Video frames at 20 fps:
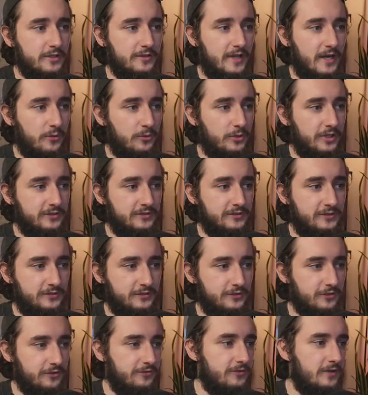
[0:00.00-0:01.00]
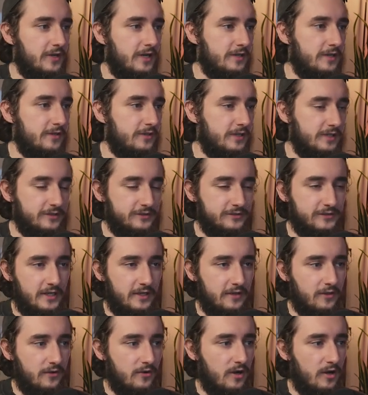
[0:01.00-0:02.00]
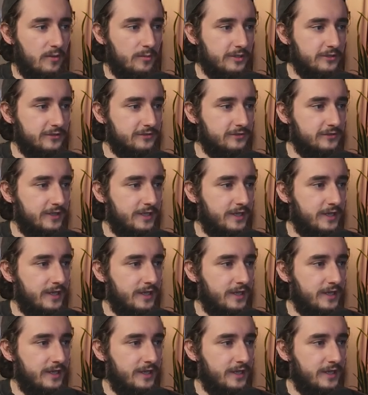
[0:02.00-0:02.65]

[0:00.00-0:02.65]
That way it's easier to find inside of the comments.